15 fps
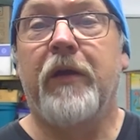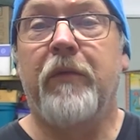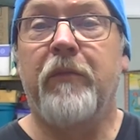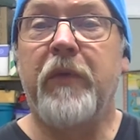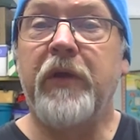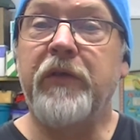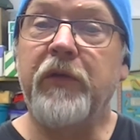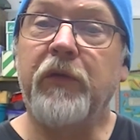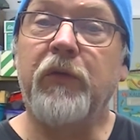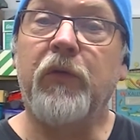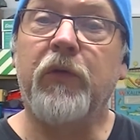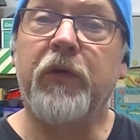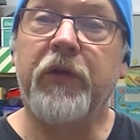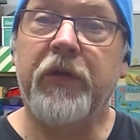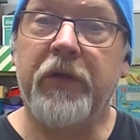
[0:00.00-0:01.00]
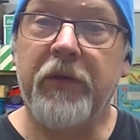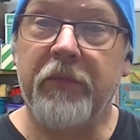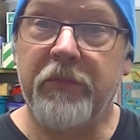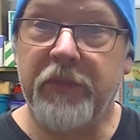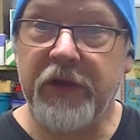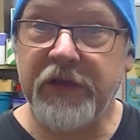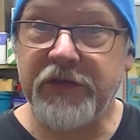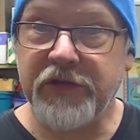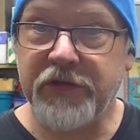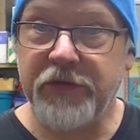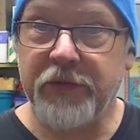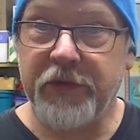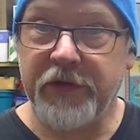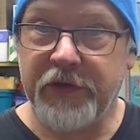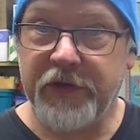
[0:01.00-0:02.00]
May the Lord bless
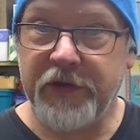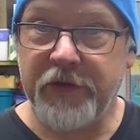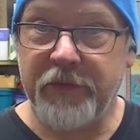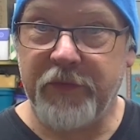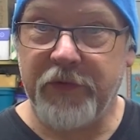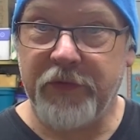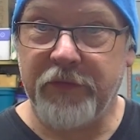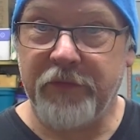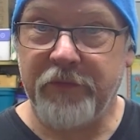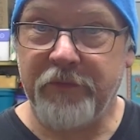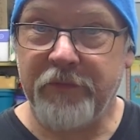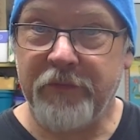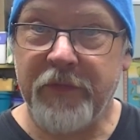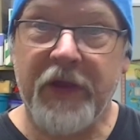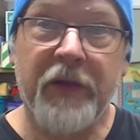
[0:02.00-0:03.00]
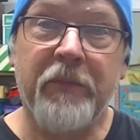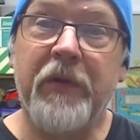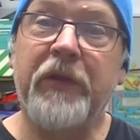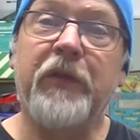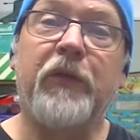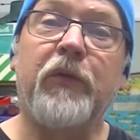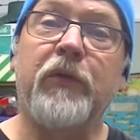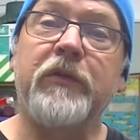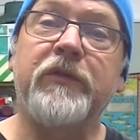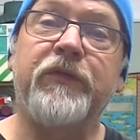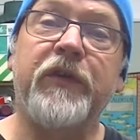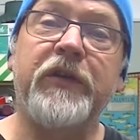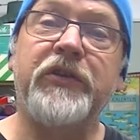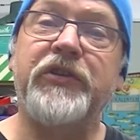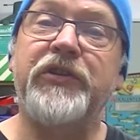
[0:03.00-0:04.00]
you and keep you. May the Lord's
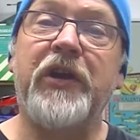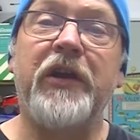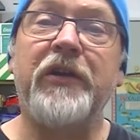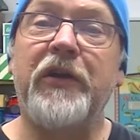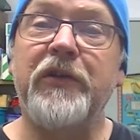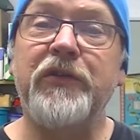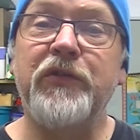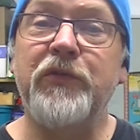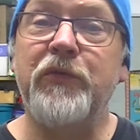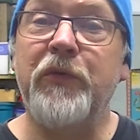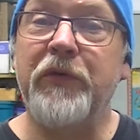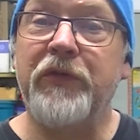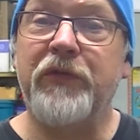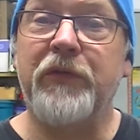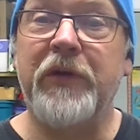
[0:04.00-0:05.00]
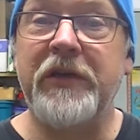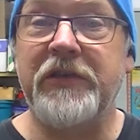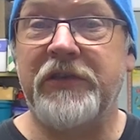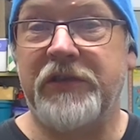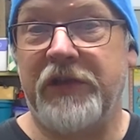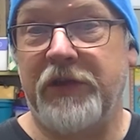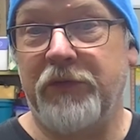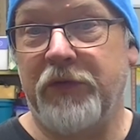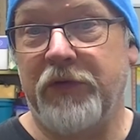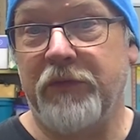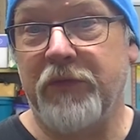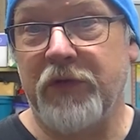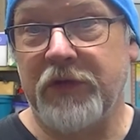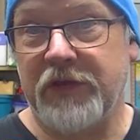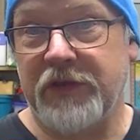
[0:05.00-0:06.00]
face shine on you with grace and with
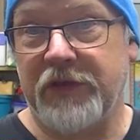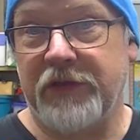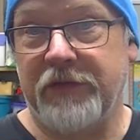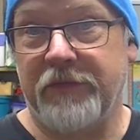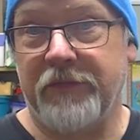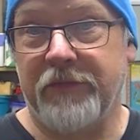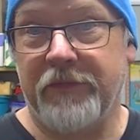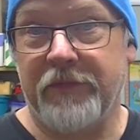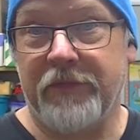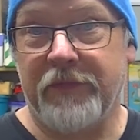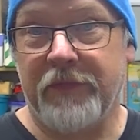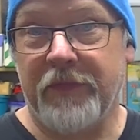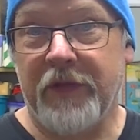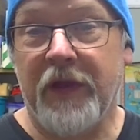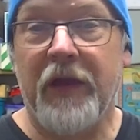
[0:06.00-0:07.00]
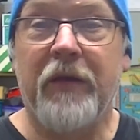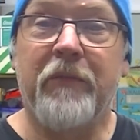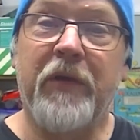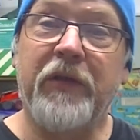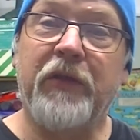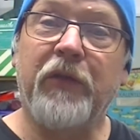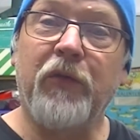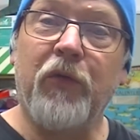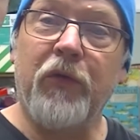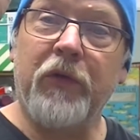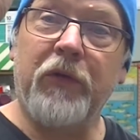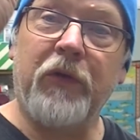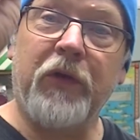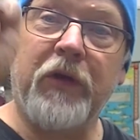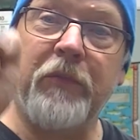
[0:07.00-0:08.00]
mercy. May the
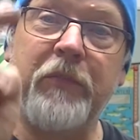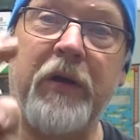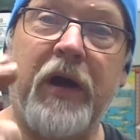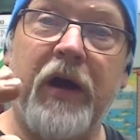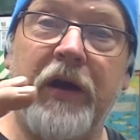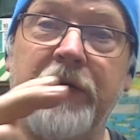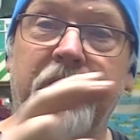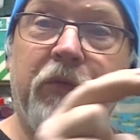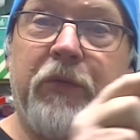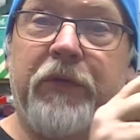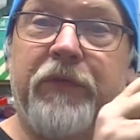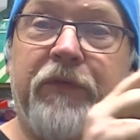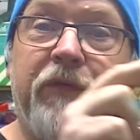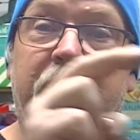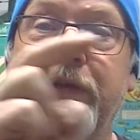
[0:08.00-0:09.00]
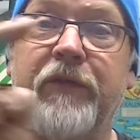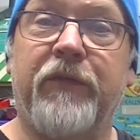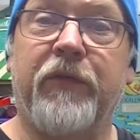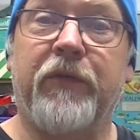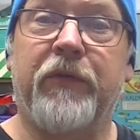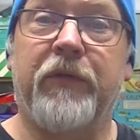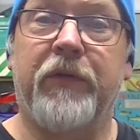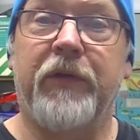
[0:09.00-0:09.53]
Lord look upon you with favor